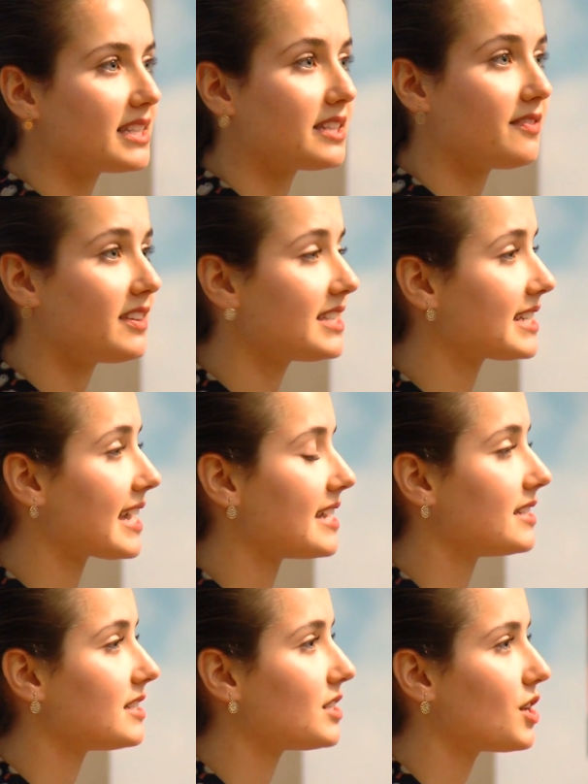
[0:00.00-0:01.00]

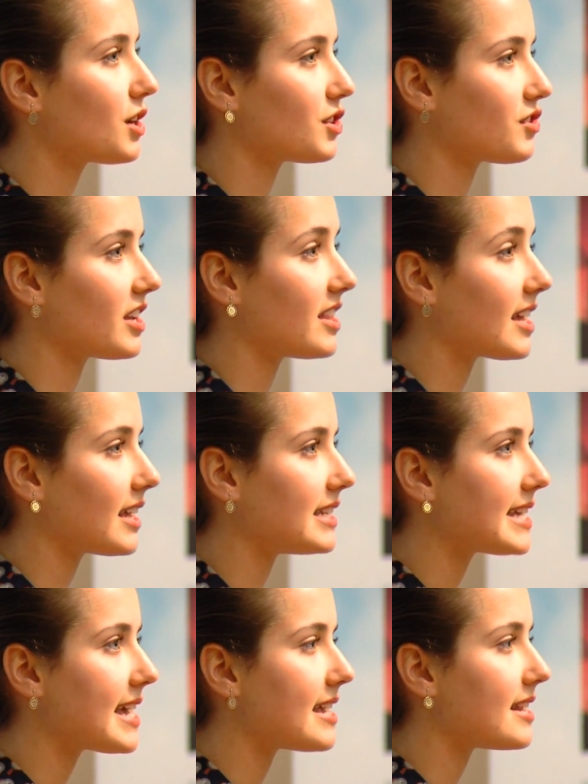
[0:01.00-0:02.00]
sophisticated circuitry they
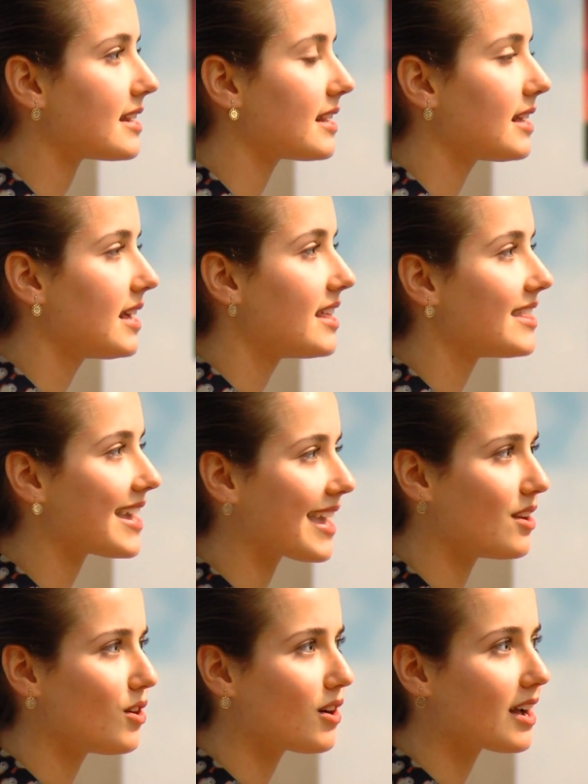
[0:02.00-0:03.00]
contain, they
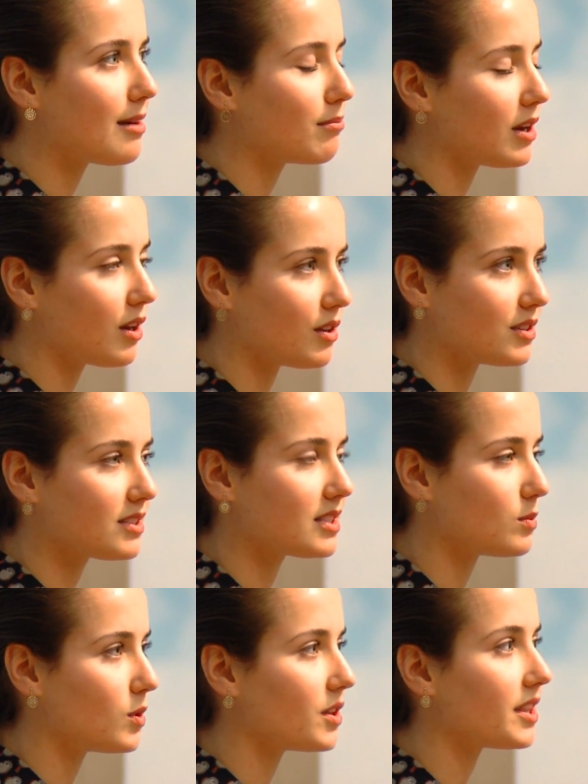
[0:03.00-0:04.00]
cannot come close
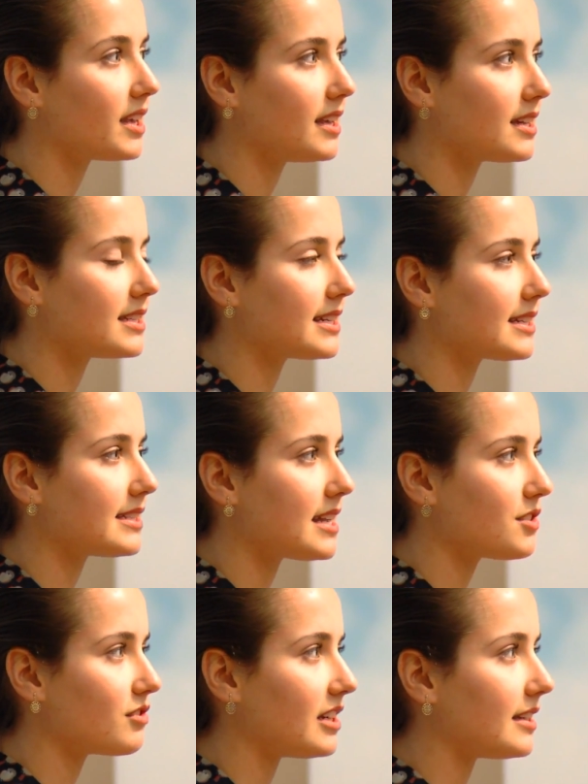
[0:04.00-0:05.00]
to what the ear does
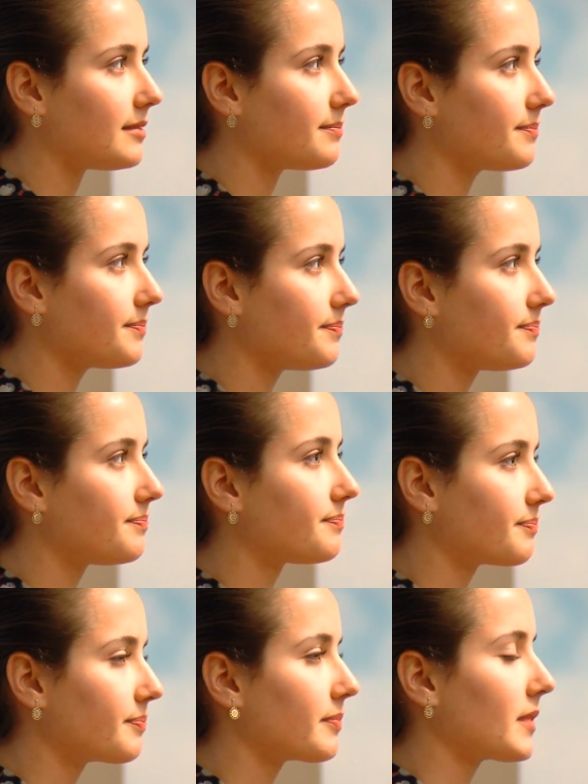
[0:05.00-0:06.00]
naturally.
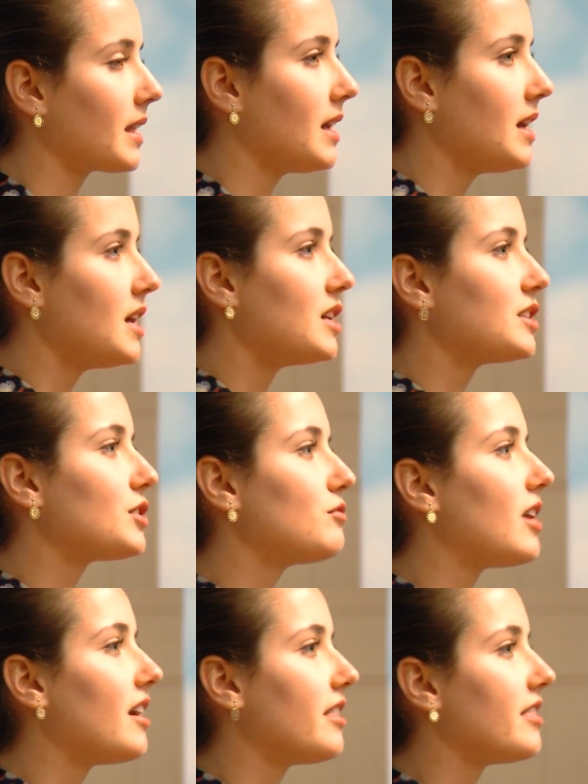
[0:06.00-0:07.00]
So
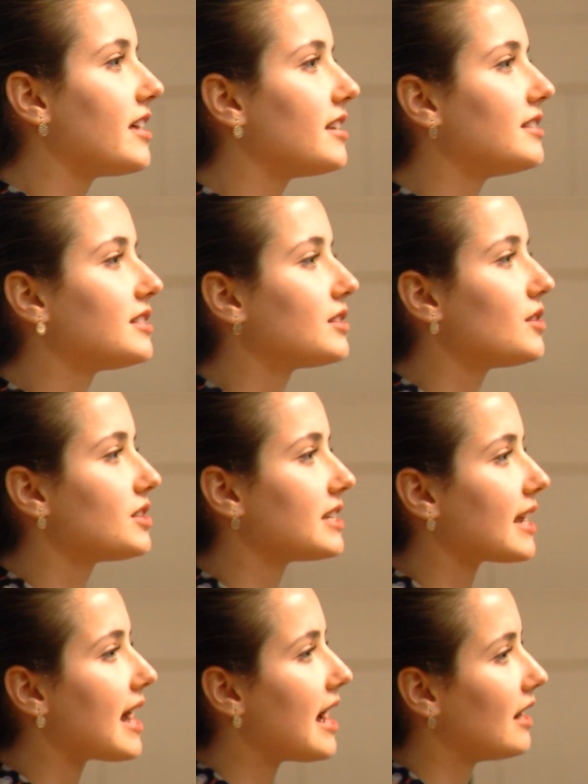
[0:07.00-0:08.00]
rather than
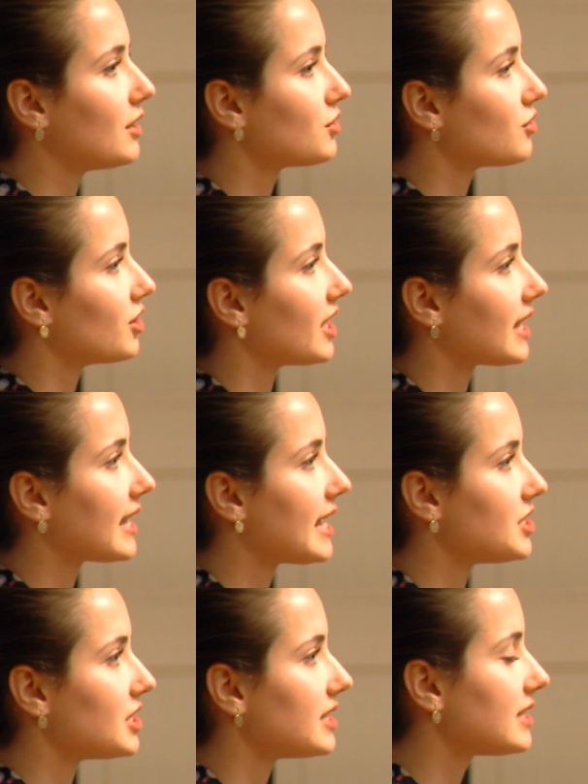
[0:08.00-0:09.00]
inserting electronic
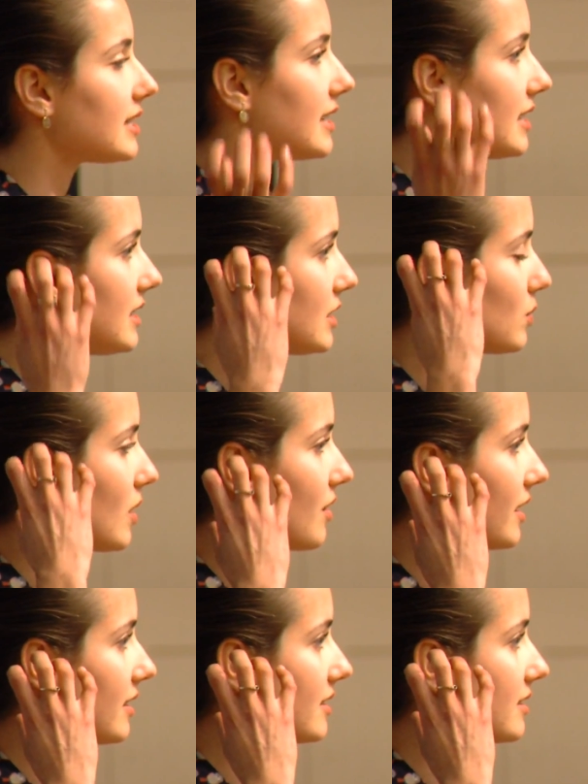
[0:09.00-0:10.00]
gadgets into our
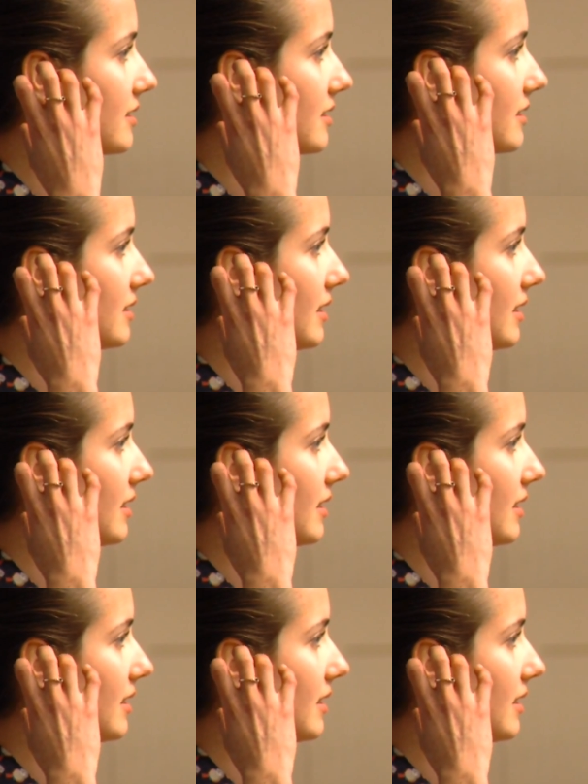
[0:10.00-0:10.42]
ears,